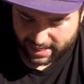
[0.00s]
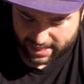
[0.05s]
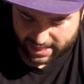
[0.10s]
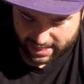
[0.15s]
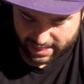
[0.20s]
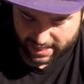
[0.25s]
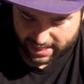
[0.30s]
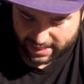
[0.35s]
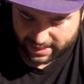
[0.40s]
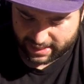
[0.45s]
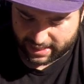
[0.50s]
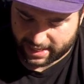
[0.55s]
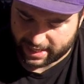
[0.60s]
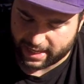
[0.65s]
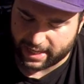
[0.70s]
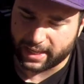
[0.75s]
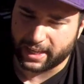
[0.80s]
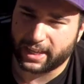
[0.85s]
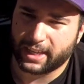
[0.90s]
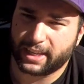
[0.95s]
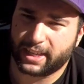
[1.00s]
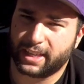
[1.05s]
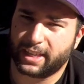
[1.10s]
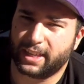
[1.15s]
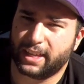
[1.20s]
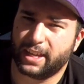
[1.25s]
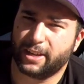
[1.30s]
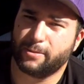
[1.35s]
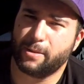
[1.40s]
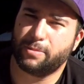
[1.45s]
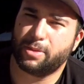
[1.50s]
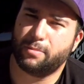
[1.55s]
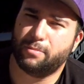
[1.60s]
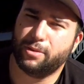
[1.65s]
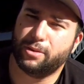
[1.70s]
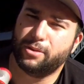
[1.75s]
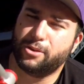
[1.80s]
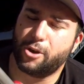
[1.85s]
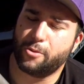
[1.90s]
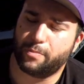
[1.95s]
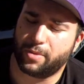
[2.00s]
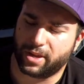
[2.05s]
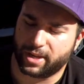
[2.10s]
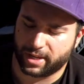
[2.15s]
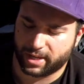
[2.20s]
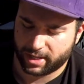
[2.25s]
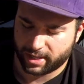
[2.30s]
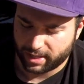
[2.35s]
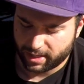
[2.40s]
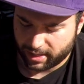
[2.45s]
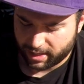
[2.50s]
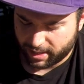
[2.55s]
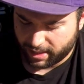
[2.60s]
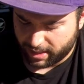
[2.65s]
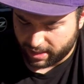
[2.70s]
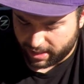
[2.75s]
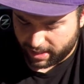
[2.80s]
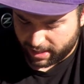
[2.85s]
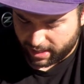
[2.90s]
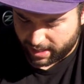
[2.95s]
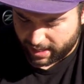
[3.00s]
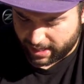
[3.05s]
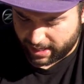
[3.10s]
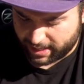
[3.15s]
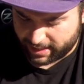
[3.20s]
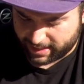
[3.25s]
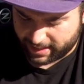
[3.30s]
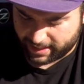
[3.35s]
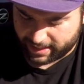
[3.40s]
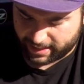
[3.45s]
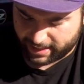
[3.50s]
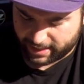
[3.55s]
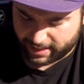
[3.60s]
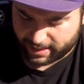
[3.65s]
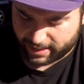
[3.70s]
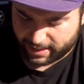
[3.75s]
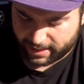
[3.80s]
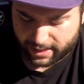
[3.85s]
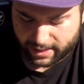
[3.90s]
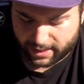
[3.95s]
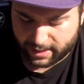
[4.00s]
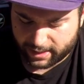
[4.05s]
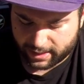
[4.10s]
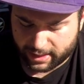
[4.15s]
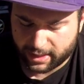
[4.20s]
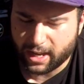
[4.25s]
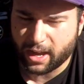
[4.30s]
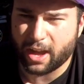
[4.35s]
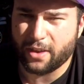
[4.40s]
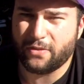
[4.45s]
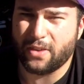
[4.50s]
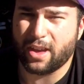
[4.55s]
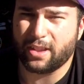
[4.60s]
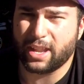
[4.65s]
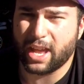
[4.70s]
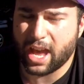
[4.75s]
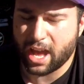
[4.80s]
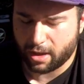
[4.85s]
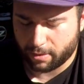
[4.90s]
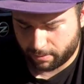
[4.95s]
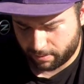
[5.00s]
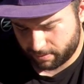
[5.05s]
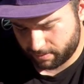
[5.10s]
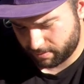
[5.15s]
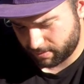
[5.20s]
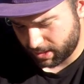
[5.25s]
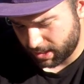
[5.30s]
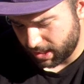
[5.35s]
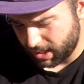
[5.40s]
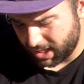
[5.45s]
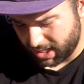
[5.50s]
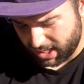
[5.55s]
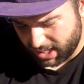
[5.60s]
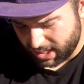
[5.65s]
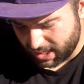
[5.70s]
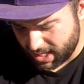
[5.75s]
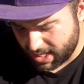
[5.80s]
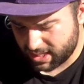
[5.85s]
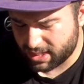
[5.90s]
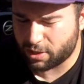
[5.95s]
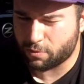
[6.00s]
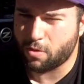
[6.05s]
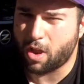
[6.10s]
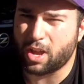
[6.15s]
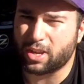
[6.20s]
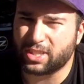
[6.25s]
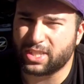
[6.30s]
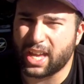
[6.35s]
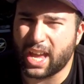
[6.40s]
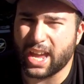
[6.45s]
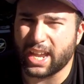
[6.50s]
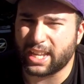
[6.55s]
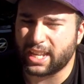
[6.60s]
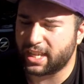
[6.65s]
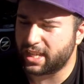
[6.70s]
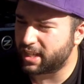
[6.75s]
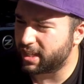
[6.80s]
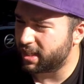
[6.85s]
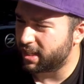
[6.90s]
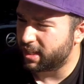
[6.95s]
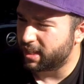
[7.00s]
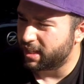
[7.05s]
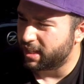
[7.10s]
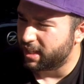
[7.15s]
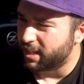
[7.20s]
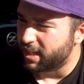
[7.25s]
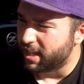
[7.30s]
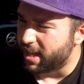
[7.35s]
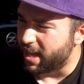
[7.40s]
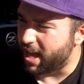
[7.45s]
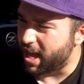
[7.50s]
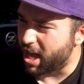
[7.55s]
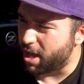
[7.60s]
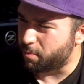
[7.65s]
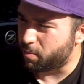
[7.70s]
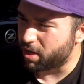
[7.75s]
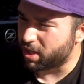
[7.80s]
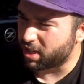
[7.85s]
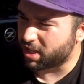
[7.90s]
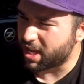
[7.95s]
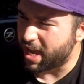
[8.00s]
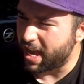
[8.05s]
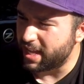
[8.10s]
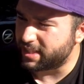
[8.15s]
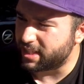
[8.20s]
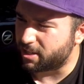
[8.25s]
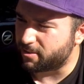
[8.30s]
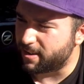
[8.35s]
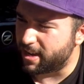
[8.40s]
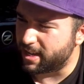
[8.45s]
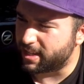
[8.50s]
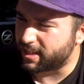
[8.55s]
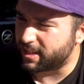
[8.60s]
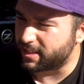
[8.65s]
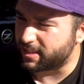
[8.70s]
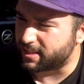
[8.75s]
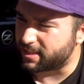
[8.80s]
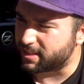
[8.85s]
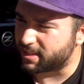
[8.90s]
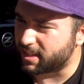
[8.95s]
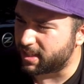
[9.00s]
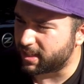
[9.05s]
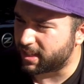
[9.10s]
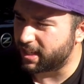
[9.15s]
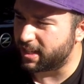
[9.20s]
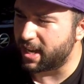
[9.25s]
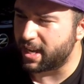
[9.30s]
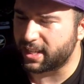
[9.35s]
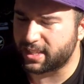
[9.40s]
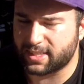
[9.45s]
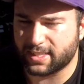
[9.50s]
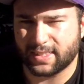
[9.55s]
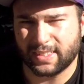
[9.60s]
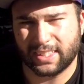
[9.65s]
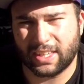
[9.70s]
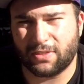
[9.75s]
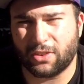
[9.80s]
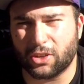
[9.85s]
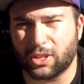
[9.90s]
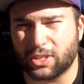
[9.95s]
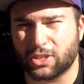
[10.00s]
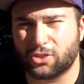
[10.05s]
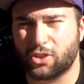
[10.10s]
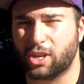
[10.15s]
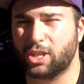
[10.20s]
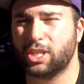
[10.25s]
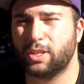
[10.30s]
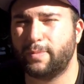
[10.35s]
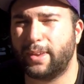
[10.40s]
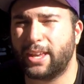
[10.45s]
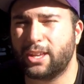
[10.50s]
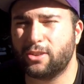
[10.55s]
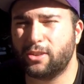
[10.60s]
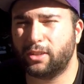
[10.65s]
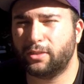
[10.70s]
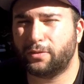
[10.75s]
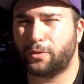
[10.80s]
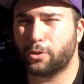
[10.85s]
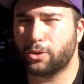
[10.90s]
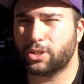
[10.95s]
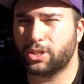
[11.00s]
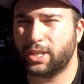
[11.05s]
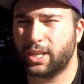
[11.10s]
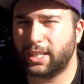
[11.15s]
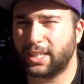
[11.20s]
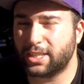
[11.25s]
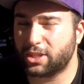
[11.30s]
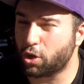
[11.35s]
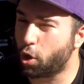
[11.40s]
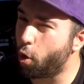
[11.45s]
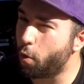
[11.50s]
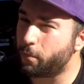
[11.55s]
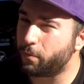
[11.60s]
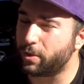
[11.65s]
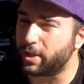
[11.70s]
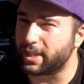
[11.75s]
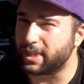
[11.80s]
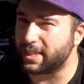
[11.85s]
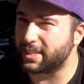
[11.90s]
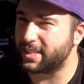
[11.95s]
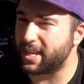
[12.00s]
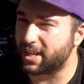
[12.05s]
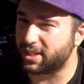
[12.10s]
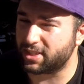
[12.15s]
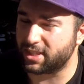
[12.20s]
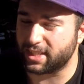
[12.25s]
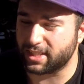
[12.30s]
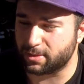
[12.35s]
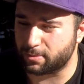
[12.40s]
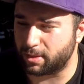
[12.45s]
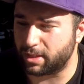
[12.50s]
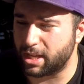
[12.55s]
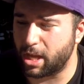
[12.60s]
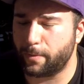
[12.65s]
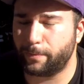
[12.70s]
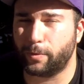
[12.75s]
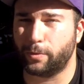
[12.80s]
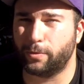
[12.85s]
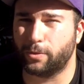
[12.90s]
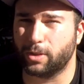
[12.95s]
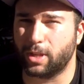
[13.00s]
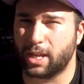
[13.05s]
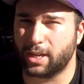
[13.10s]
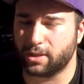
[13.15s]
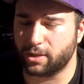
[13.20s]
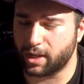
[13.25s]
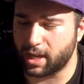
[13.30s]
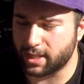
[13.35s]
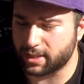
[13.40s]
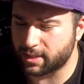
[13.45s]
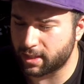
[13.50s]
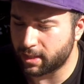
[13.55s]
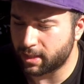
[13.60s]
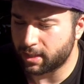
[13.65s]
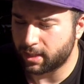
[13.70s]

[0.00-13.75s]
and I ripped the boot open, and you know, I found out this is the wrong side. One of the guides I read, because Kinetics doesn't give you an instruction manual, unfortunately, so hopefully this actually is really helpful for a lot of you guys.